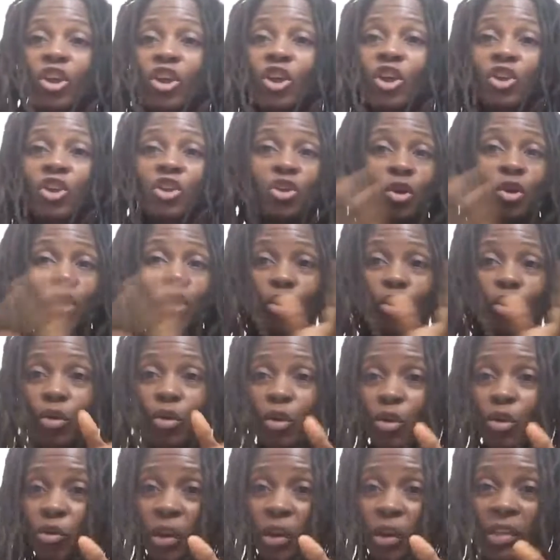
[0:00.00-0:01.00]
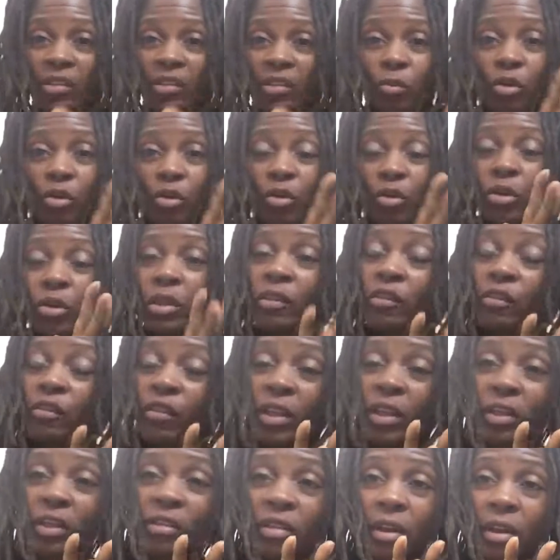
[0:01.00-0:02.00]
You're going crazy with all these
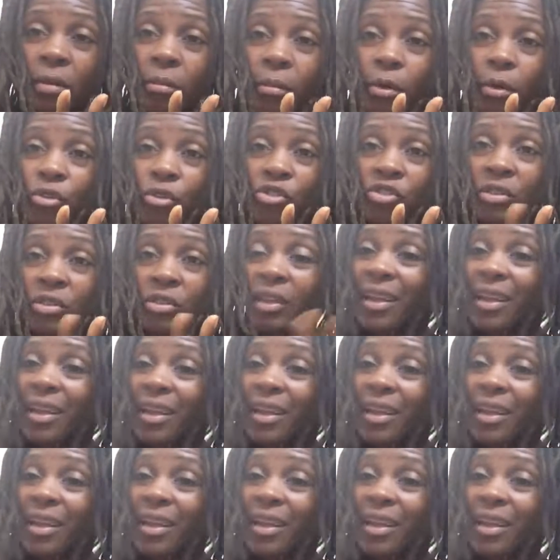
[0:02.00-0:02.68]
feelings and emotions.